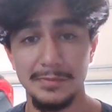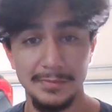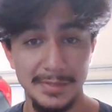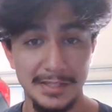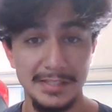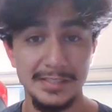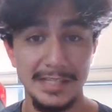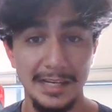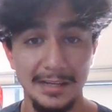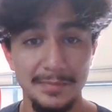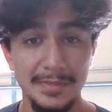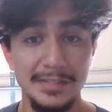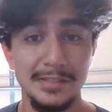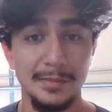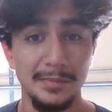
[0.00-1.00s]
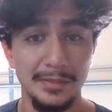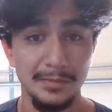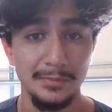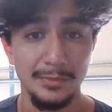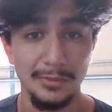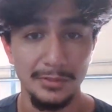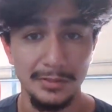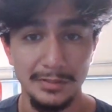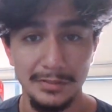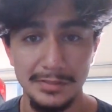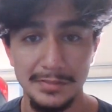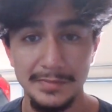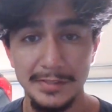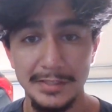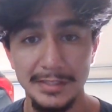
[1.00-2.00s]
because that can mean something more
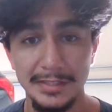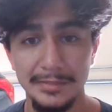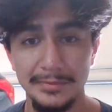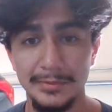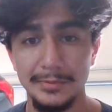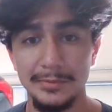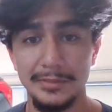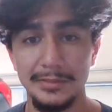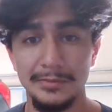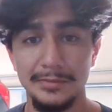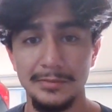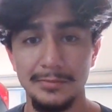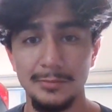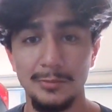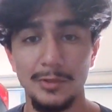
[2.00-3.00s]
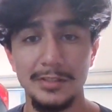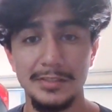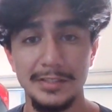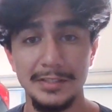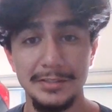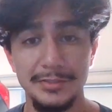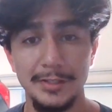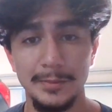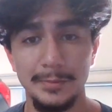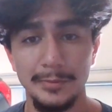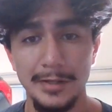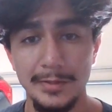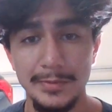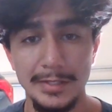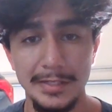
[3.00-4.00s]
severe, and we would want to get you help
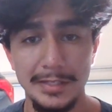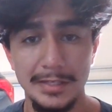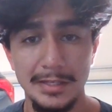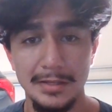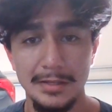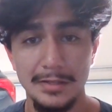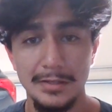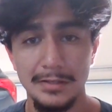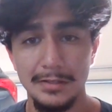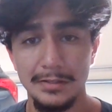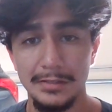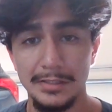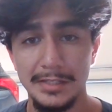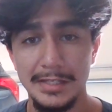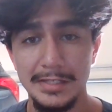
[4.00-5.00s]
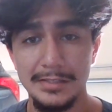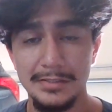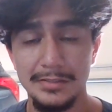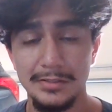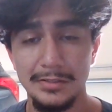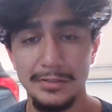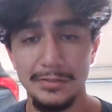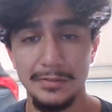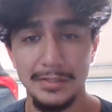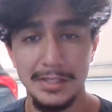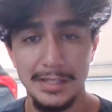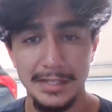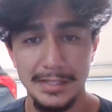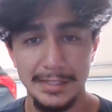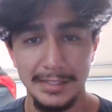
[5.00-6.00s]
right away. Okay, so
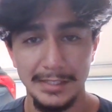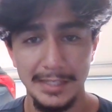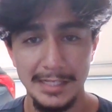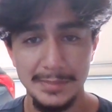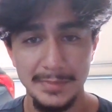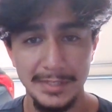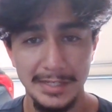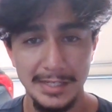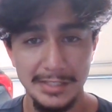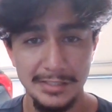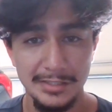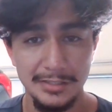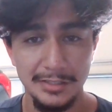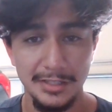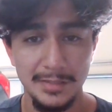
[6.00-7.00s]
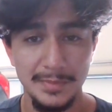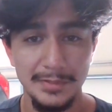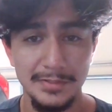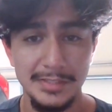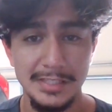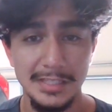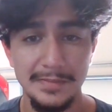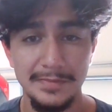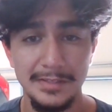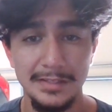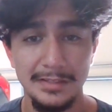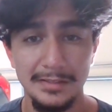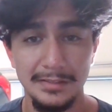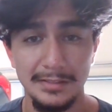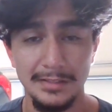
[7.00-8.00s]
the last medications you're going to be
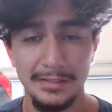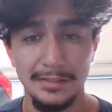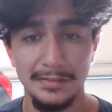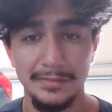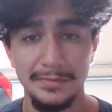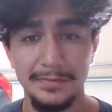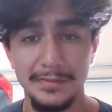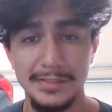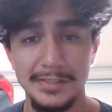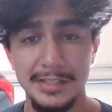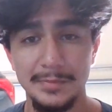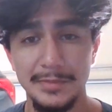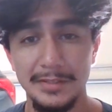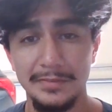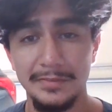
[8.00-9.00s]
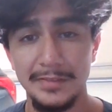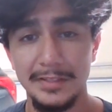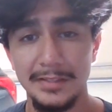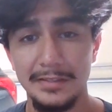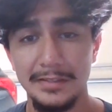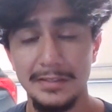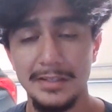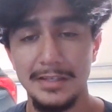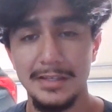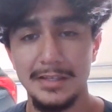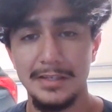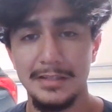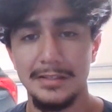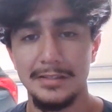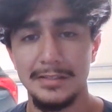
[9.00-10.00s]
receiving, the acetaminophen.
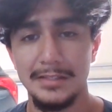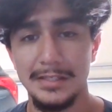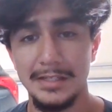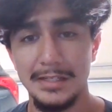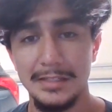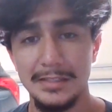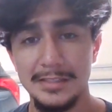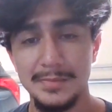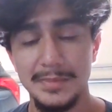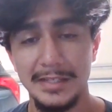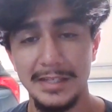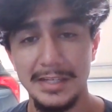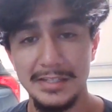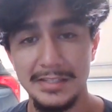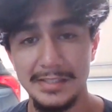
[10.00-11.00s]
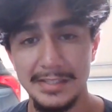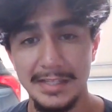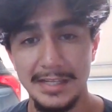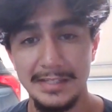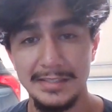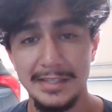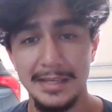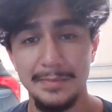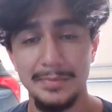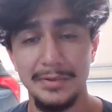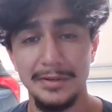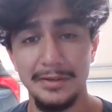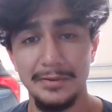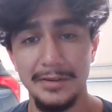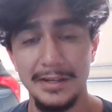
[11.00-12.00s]
This medication is
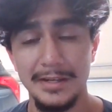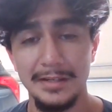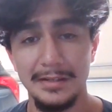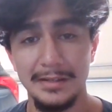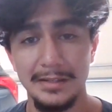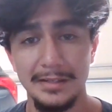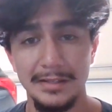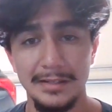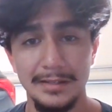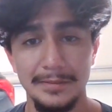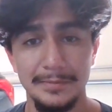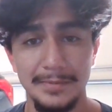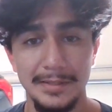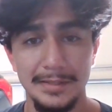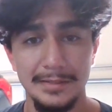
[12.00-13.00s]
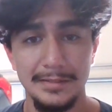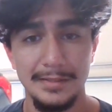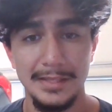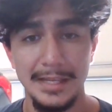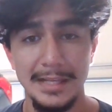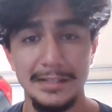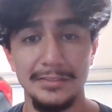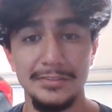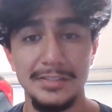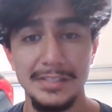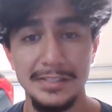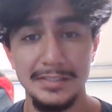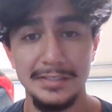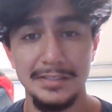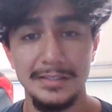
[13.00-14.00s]
antipyretic,
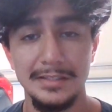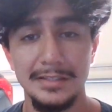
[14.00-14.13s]
analgesic.